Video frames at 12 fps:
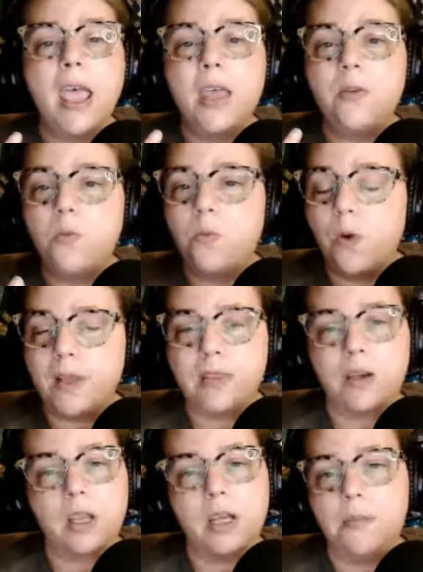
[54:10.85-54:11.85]
the new
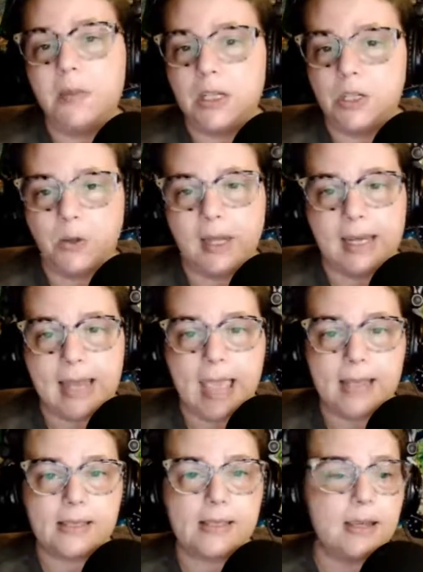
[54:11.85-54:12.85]
tools that they've had to
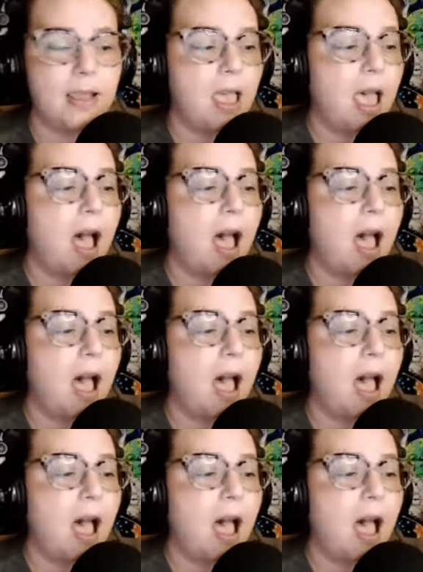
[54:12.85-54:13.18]
learn,